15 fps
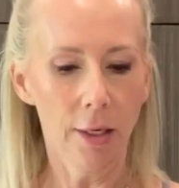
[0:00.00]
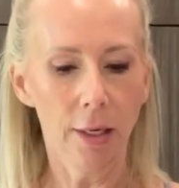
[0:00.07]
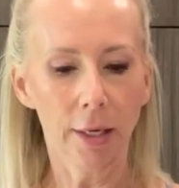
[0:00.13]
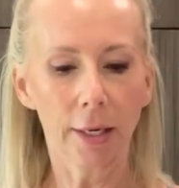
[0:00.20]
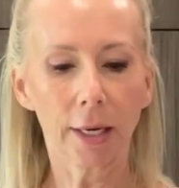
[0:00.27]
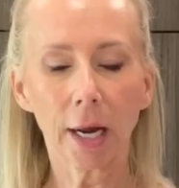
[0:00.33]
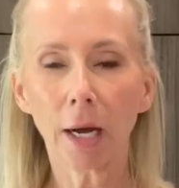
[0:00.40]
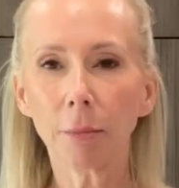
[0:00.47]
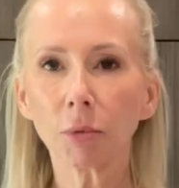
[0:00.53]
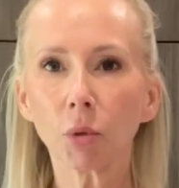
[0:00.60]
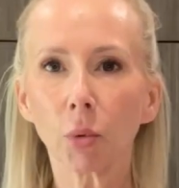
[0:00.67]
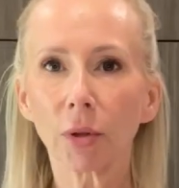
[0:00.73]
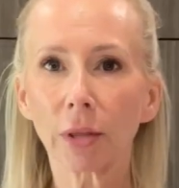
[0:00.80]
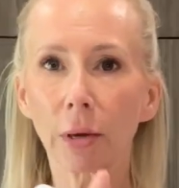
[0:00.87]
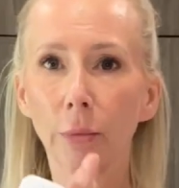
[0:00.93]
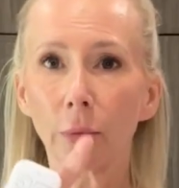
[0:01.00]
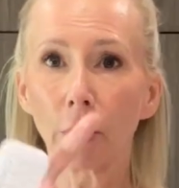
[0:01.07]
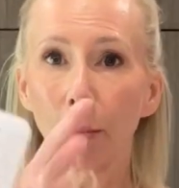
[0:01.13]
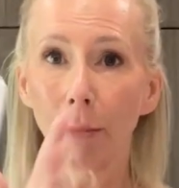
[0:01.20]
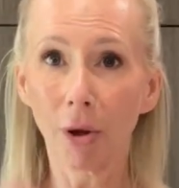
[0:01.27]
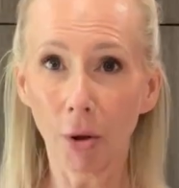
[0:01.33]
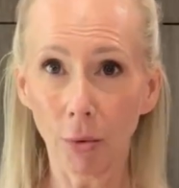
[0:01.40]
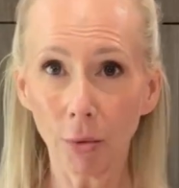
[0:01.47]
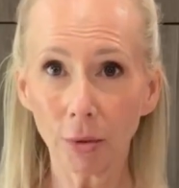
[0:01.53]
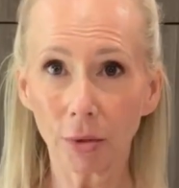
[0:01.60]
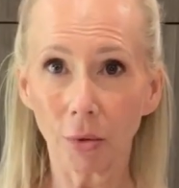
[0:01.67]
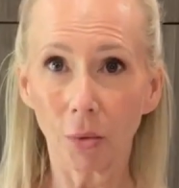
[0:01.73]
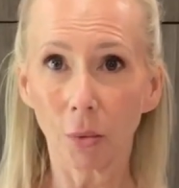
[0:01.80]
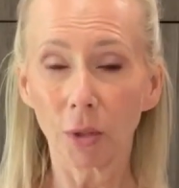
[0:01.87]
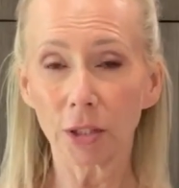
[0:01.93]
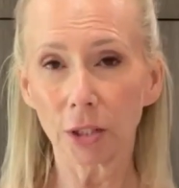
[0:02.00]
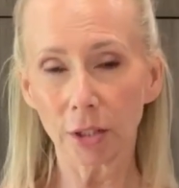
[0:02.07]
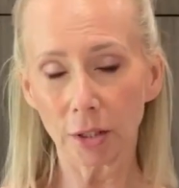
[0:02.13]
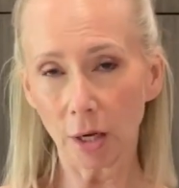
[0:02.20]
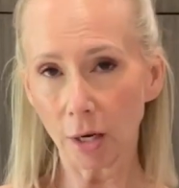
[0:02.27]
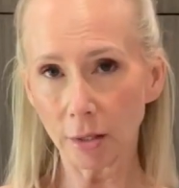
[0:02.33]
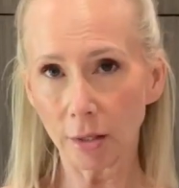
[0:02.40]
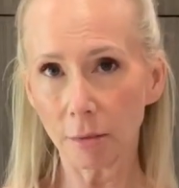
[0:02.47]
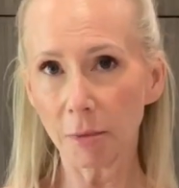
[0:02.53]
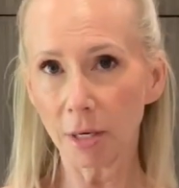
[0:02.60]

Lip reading: It comes with a remote, which is awesome,